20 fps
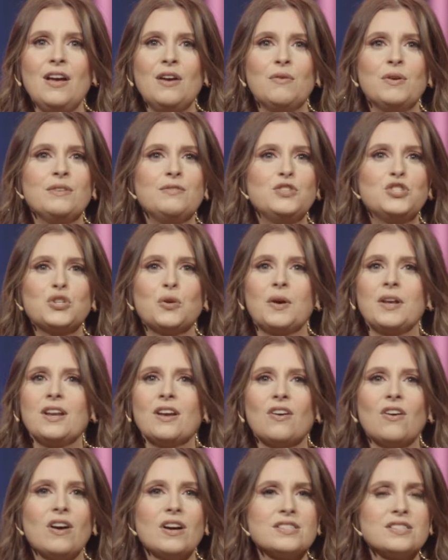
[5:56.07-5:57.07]
We've joined
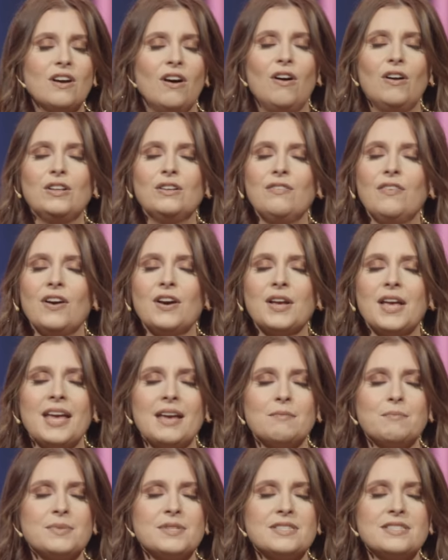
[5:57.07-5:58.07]
across all of our
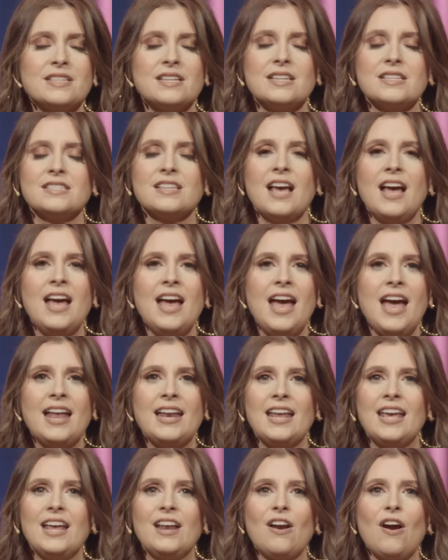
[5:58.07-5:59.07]
campuses
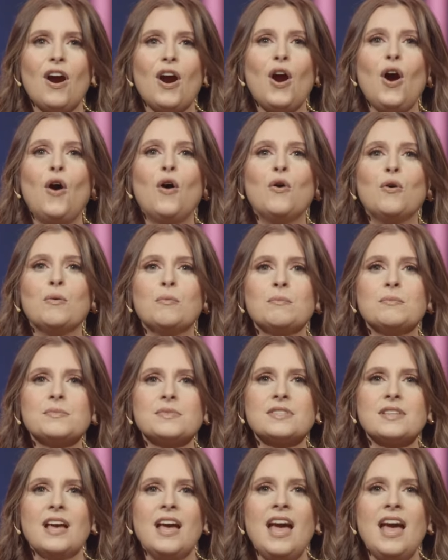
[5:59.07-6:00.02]
and in our homes.